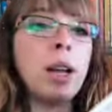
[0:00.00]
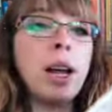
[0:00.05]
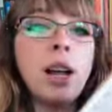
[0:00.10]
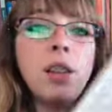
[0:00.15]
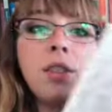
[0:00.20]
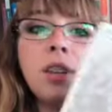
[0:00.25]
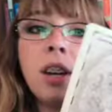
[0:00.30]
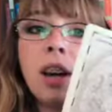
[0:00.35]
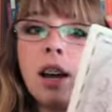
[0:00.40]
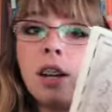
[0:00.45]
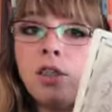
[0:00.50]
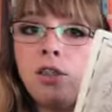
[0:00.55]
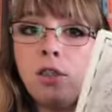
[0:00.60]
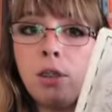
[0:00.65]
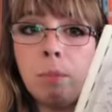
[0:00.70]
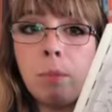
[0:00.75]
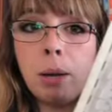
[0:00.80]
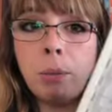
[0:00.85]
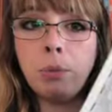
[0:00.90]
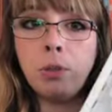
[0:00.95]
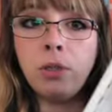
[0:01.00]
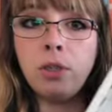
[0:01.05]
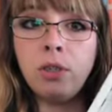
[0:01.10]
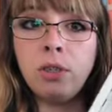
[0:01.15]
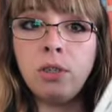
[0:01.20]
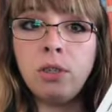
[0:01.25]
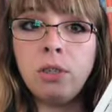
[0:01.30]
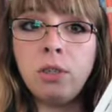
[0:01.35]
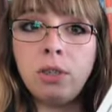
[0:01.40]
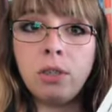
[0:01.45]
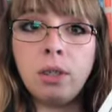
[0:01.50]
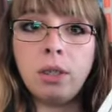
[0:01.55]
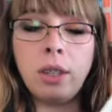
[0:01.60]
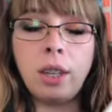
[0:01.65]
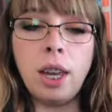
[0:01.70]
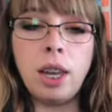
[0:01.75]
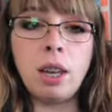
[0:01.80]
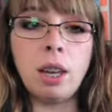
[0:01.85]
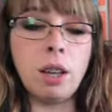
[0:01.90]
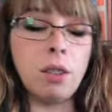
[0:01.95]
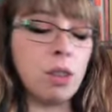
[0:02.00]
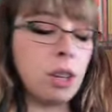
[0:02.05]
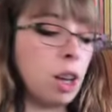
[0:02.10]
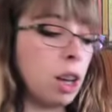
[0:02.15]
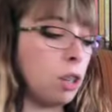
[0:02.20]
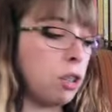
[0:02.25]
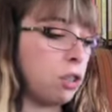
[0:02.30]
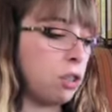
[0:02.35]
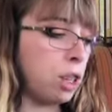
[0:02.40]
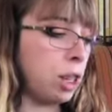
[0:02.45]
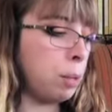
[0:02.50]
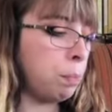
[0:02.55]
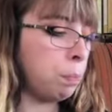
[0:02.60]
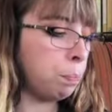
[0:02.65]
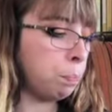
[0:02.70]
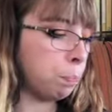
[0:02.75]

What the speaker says: it had the country map, so this is take on the country.